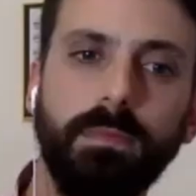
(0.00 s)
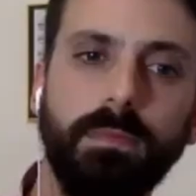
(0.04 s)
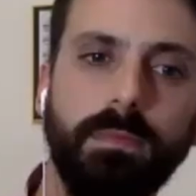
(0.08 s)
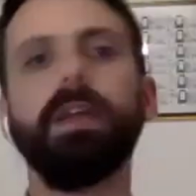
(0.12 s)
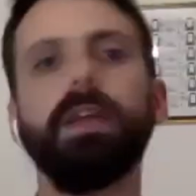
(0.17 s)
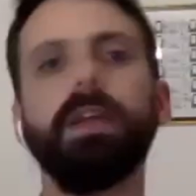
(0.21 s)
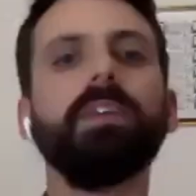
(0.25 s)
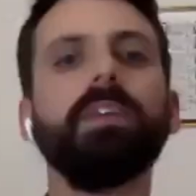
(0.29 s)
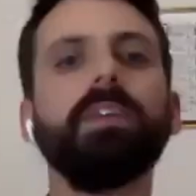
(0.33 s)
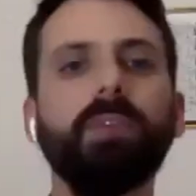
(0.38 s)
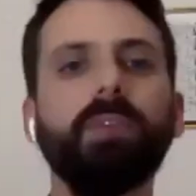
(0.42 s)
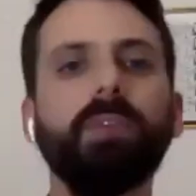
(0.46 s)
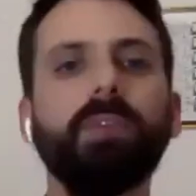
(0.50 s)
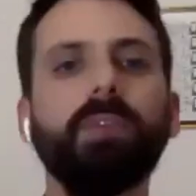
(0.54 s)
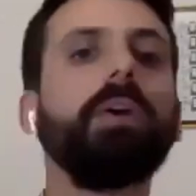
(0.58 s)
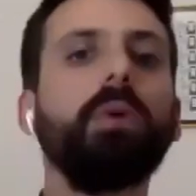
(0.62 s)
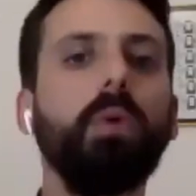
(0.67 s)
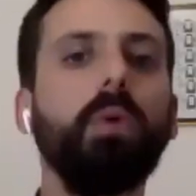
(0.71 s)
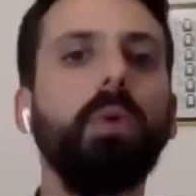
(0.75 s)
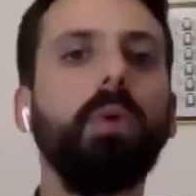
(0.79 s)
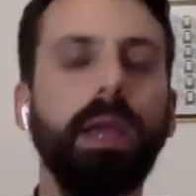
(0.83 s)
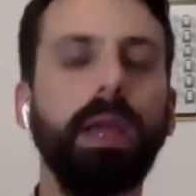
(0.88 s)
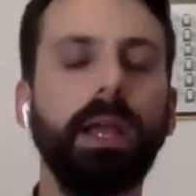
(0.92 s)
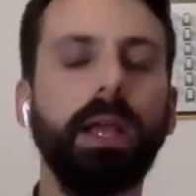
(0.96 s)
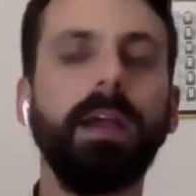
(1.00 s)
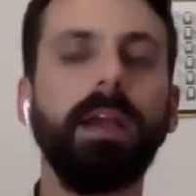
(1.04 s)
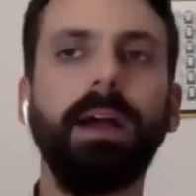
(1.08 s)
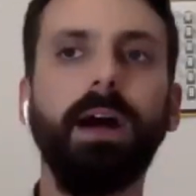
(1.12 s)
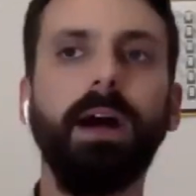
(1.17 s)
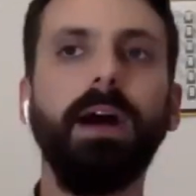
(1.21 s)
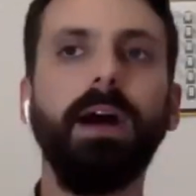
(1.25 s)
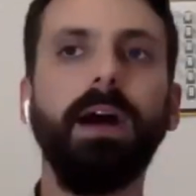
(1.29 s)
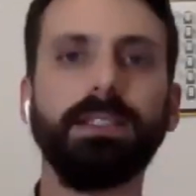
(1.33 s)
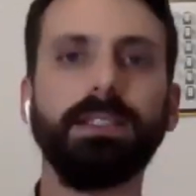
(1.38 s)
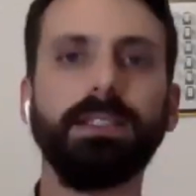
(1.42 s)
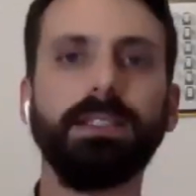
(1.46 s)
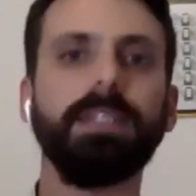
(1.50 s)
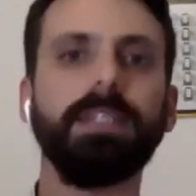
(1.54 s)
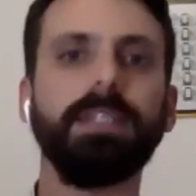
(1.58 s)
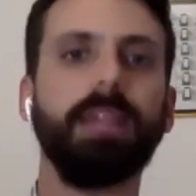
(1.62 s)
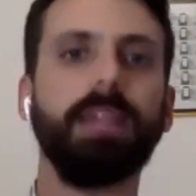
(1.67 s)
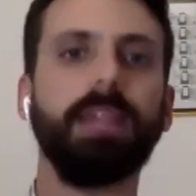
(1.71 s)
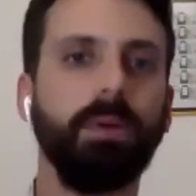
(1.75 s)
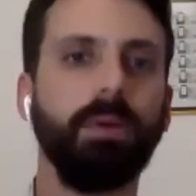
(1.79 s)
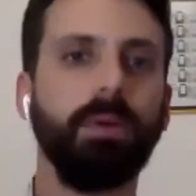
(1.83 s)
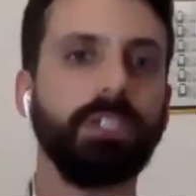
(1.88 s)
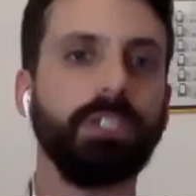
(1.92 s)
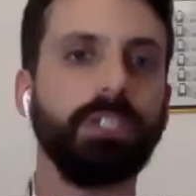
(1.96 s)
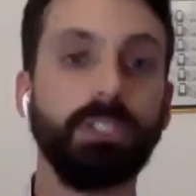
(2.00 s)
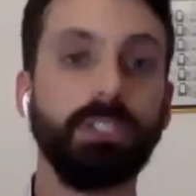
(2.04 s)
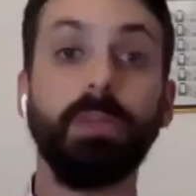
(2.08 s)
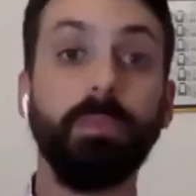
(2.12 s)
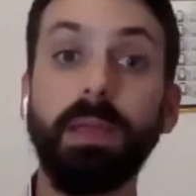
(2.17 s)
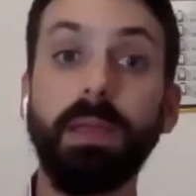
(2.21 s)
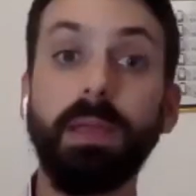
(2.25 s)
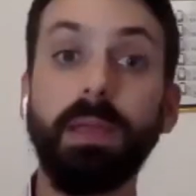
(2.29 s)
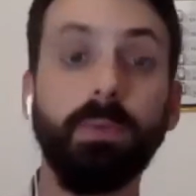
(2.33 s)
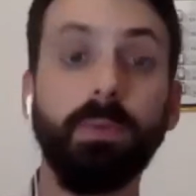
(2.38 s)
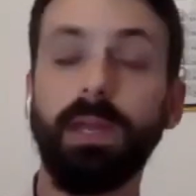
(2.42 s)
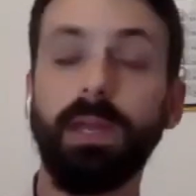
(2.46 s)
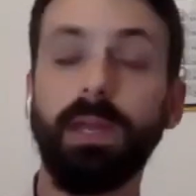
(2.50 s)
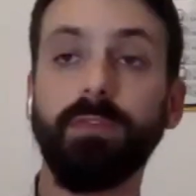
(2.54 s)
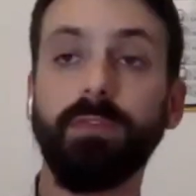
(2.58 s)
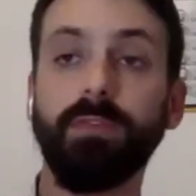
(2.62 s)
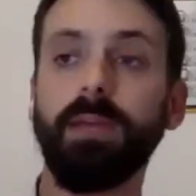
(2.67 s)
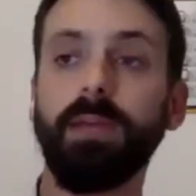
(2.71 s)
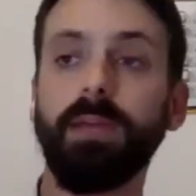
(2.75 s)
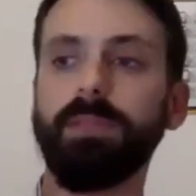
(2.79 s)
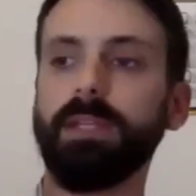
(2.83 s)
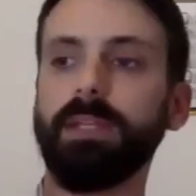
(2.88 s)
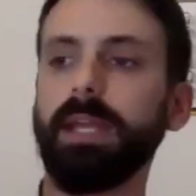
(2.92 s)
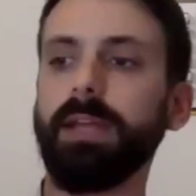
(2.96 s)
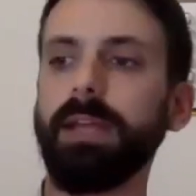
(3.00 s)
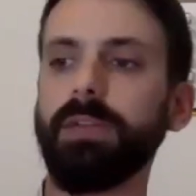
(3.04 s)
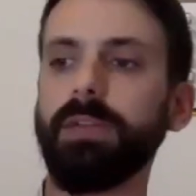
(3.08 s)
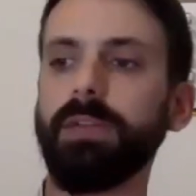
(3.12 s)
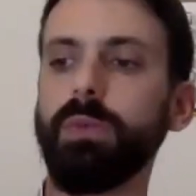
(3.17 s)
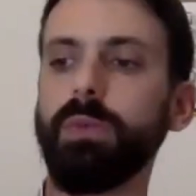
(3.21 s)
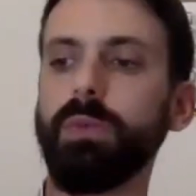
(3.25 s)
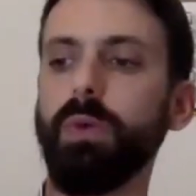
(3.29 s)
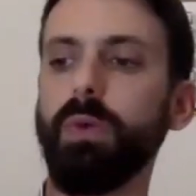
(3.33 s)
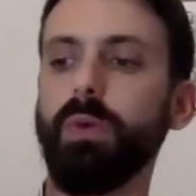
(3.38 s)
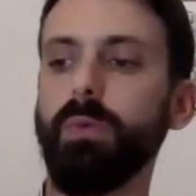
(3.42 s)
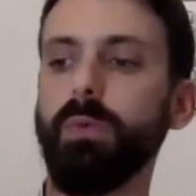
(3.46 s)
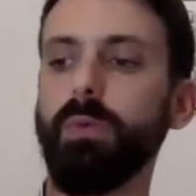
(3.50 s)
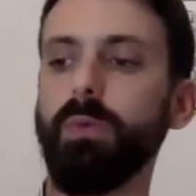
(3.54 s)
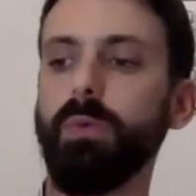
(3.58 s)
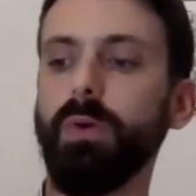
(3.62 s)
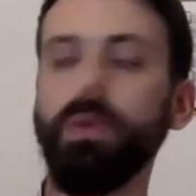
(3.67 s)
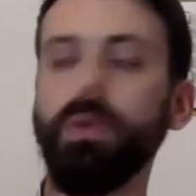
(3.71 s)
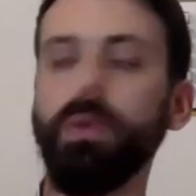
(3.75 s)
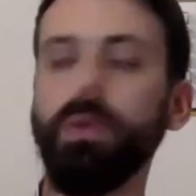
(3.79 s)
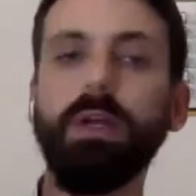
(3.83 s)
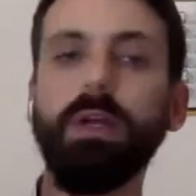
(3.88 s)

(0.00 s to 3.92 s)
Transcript: give a very quick answer to that question, so maybe we have time to get to one more,